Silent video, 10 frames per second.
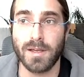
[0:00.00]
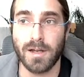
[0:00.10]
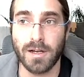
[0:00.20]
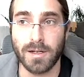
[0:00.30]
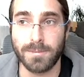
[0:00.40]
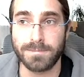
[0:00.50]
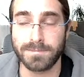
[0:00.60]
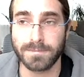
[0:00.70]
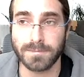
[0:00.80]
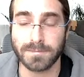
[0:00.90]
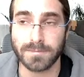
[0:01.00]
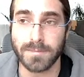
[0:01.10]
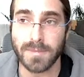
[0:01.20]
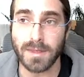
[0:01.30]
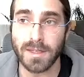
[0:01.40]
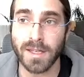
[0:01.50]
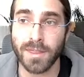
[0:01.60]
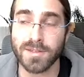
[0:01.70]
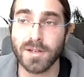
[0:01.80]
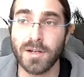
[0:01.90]
And
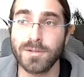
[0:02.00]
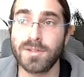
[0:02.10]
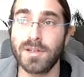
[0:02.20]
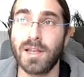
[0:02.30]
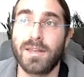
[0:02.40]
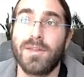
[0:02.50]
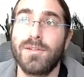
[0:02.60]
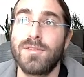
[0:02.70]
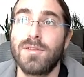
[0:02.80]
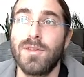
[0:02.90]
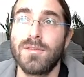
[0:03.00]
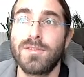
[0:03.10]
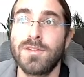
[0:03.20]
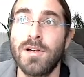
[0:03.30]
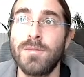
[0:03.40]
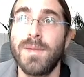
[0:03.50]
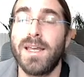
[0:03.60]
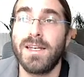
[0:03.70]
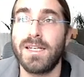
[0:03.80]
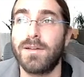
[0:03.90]
this goes like there's so
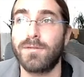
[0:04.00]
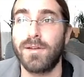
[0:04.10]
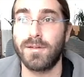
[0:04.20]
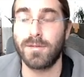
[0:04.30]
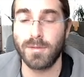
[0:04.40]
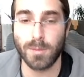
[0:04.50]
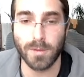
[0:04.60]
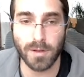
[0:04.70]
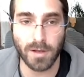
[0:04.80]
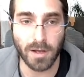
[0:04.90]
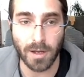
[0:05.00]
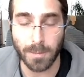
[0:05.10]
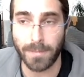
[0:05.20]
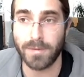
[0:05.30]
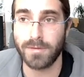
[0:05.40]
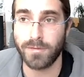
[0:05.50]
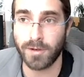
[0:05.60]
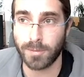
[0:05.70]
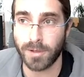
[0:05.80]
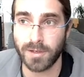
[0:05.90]
many different
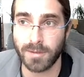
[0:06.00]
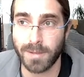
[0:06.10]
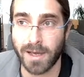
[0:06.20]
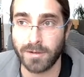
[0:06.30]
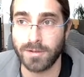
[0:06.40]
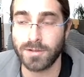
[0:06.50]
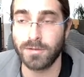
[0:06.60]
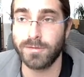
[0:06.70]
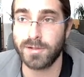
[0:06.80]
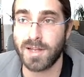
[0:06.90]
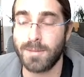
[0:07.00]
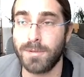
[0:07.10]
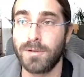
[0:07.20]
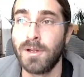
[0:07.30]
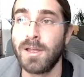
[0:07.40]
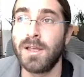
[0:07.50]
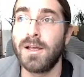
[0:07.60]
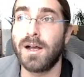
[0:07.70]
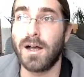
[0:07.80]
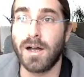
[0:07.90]
fingerprinting patterns. So, for example,
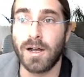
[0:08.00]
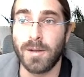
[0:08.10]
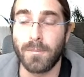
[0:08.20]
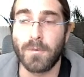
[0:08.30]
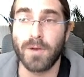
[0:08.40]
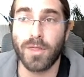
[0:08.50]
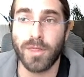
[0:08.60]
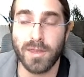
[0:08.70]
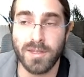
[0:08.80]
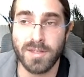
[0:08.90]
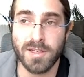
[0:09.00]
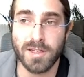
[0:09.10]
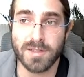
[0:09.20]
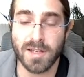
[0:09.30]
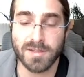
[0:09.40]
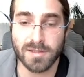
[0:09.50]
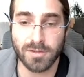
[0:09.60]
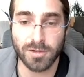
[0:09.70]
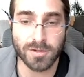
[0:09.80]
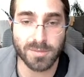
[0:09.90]
with ECDSA
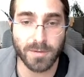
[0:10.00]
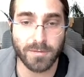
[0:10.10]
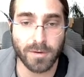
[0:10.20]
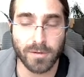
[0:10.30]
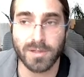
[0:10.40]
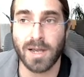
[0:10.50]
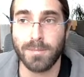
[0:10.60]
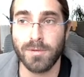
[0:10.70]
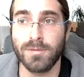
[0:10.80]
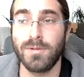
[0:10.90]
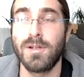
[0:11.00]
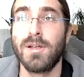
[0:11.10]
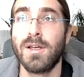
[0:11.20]
signatures before Taproot,